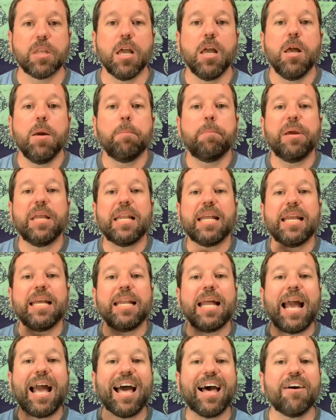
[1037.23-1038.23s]
But
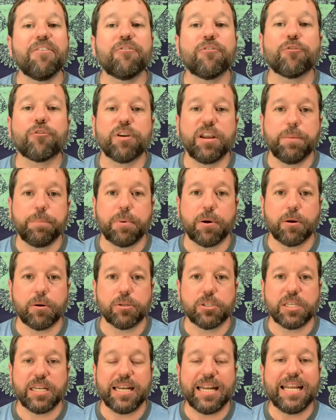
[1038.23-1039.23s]
in every
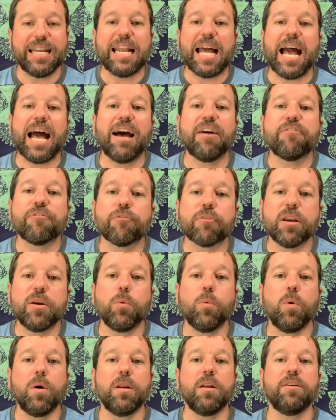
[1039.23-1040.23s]
person, in every
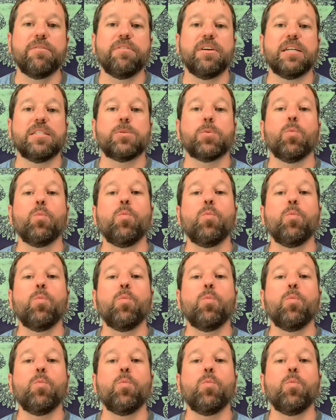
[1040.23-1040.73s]
one of us,